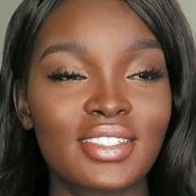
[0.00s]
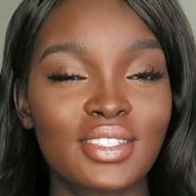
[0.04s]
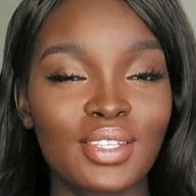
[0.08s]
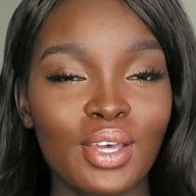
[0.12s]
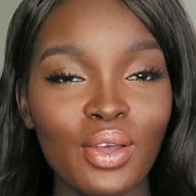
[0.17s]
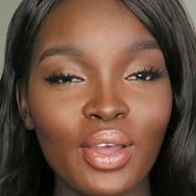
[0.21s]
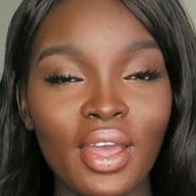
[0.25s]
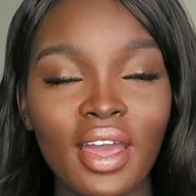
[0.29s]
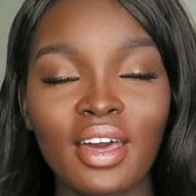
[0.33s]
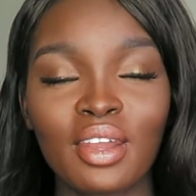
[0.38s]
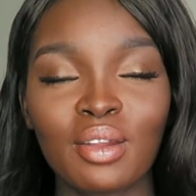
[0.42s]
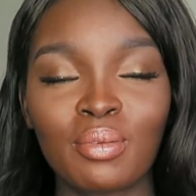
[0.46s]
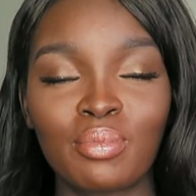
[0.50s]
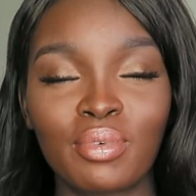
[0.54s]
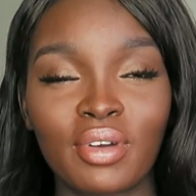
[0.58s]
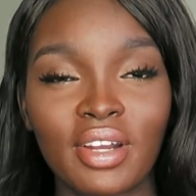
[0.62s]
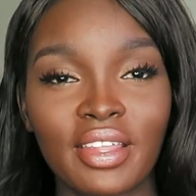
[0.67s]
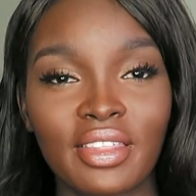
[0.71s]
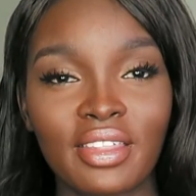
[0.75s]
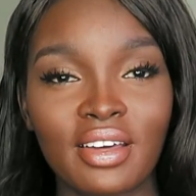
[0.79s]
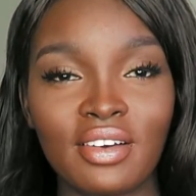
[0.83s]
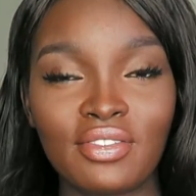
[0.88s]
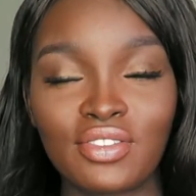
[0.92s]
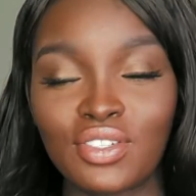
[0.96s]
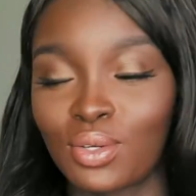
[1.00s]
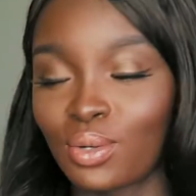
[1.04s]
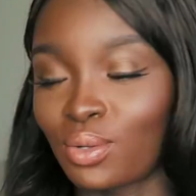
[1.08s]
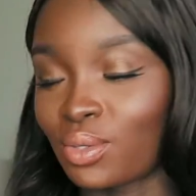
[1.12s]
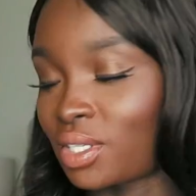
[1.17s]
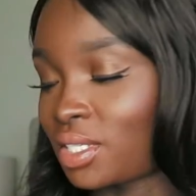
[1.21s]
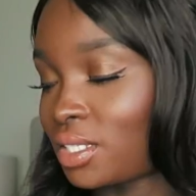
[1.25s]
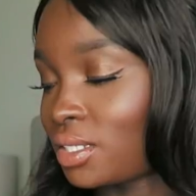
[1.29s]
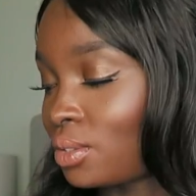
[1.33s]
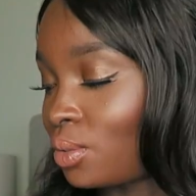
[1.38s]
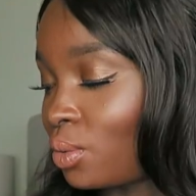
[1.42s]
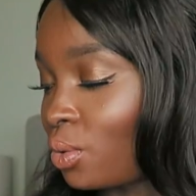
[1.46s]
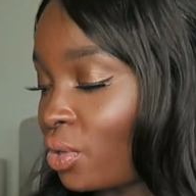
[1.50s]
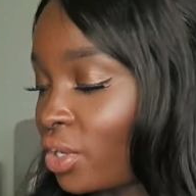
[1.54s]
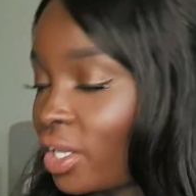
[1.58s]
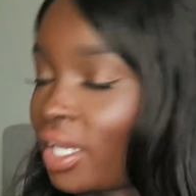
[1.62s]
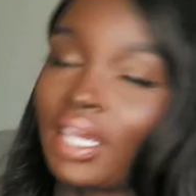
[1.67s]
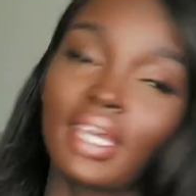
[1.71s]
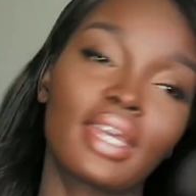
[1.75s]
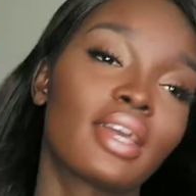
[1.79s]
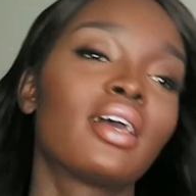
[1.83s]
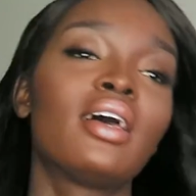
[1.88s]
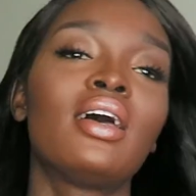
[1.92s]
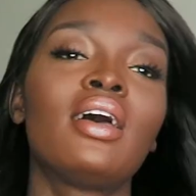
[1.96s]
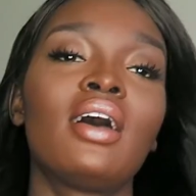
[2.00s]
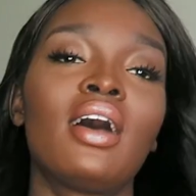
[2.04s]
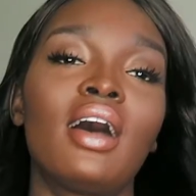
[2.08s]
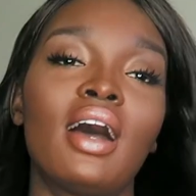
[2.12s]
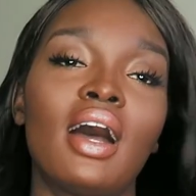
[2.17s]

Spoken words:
So out of breath after all this talking.